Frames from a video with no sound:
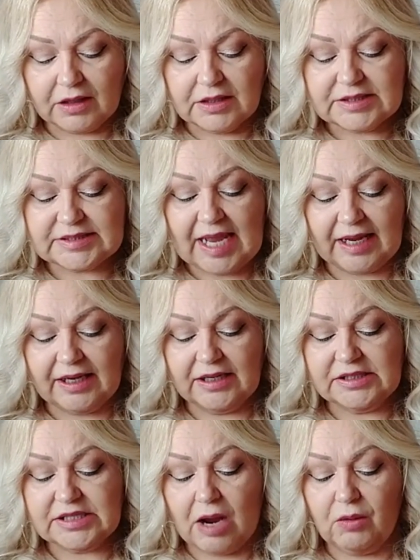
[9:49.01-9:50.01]

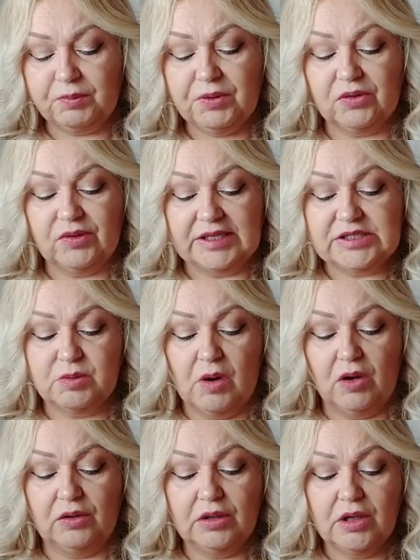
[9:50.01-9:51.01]
Second, I would put this
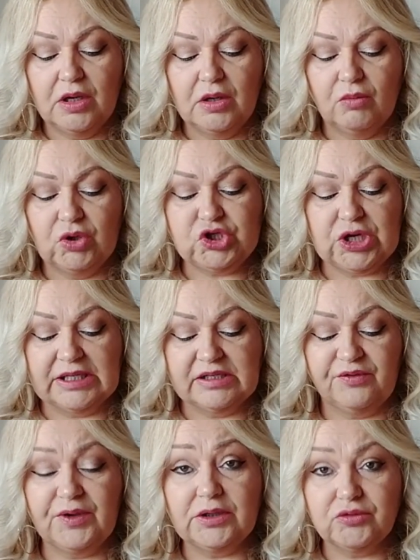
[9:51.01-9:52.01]
one, which is
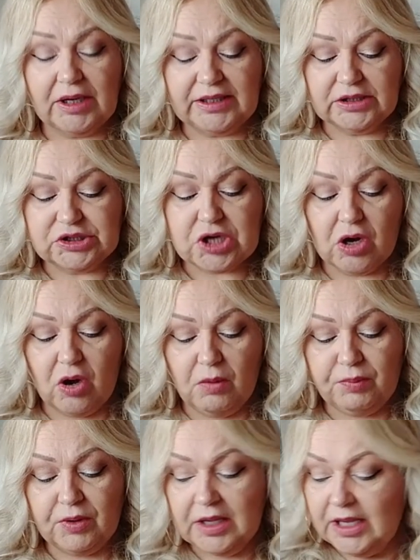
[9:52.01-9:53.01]
filled right at the
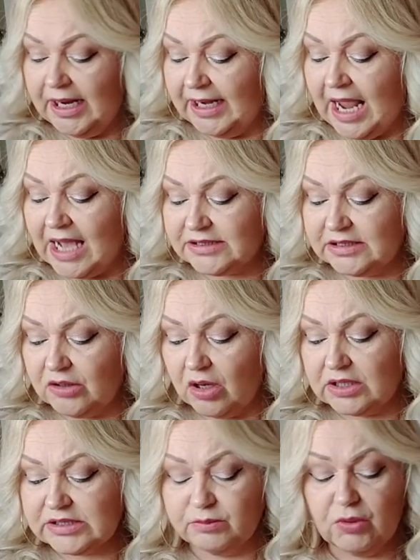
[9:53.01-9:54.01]
top. It hasn't got
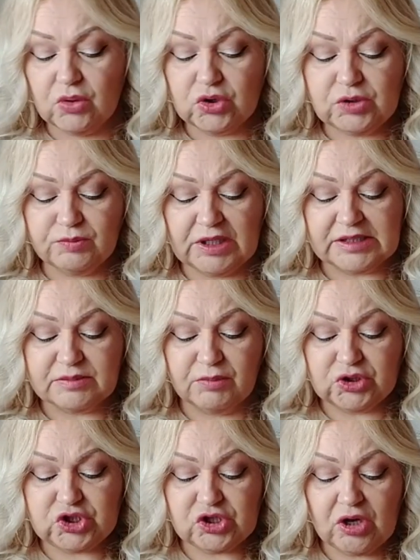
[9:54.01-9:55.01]
as
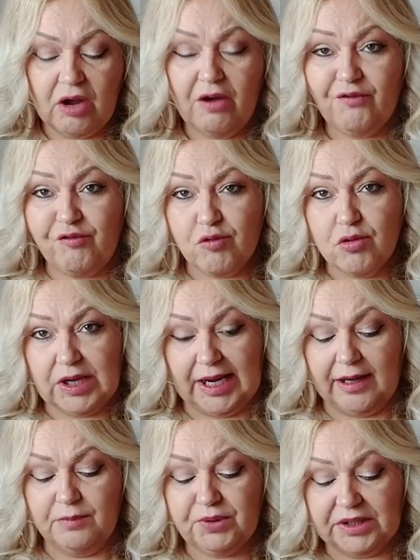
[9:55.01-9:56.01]
much fruit
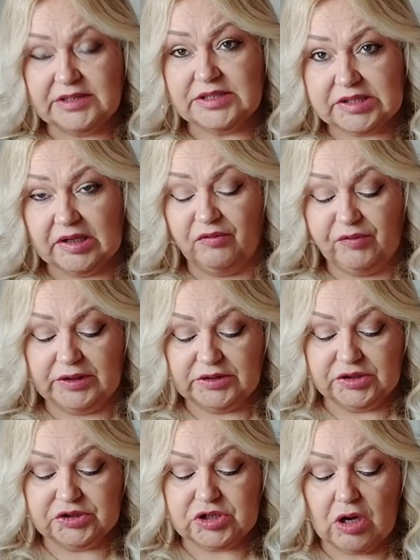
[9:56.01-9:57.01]
in, but it's still filled to
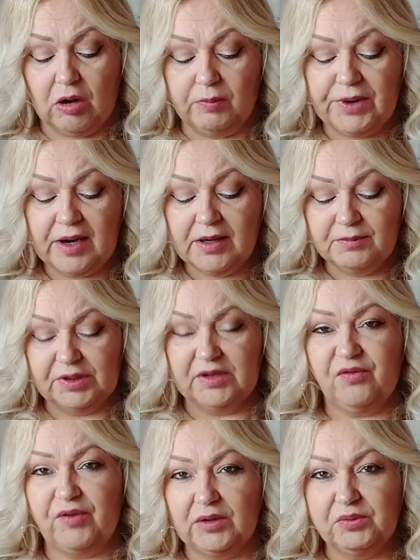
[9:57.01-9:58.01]
the top, but it's
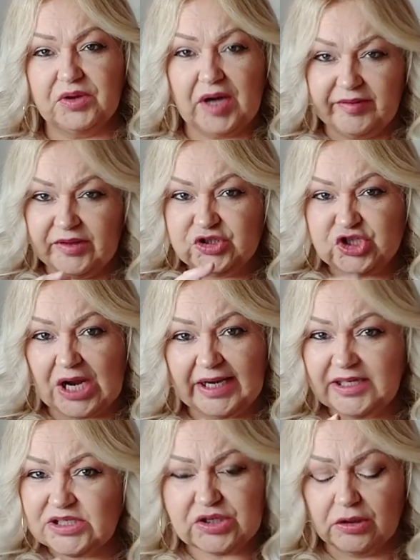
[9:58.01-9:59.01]
filled with like the jelly
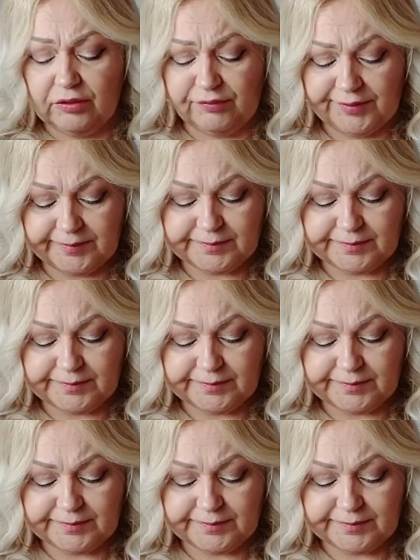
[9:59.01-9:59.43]
stuff.